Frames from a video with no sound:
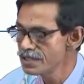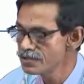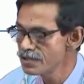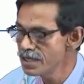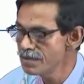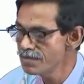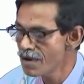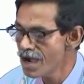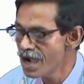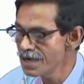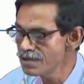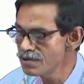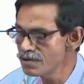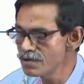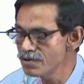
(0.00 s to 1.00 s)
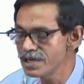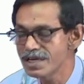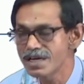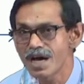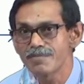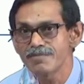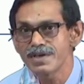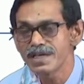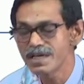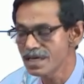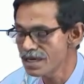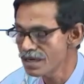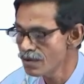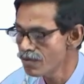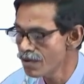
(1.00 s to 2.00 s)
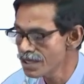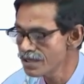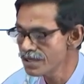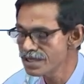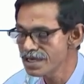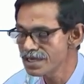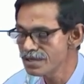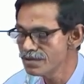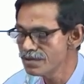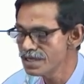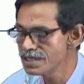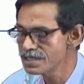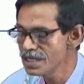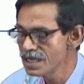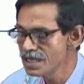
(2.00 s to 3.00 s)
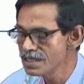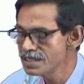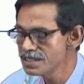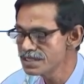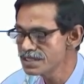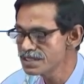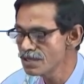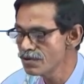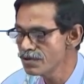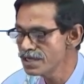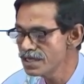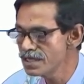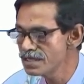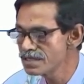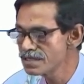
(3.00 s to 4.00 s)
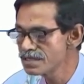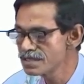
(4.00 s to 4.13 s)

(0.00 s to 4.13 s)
So, if unknown OD come here, what we can do is, this is the OD,